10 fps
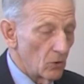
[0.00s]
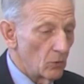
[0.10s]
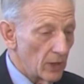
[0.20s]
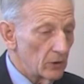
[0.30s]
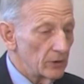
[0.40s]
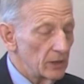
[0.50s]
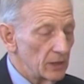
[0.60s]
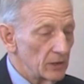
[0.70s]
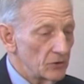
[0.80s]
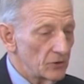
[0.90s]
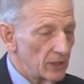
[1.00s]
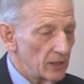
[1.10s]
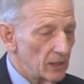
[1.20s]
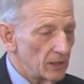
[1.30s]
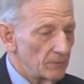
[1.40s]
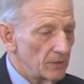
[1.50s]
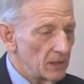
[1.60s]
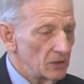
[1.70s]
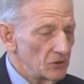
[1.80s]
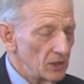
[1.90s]
Well, it is a
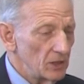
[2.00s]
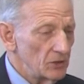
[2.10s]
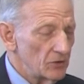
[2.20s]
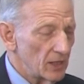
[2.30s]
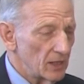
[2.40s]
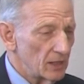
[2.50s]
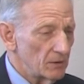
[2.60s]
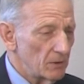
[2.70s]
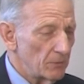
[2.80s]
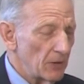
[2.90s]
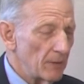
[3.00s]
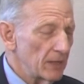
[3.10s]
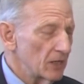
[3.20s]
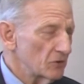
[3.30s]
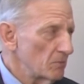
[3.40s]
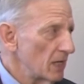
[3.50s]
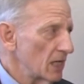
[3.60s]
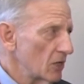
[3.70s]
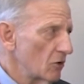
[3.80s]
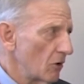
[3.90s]
disease that it probably has
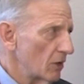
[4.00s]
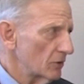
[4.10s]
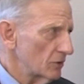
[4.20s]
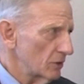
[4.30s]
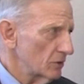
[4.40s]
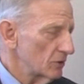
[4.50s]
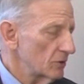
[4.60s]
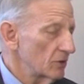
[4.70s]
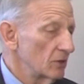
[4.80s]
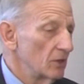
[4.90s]
many causes,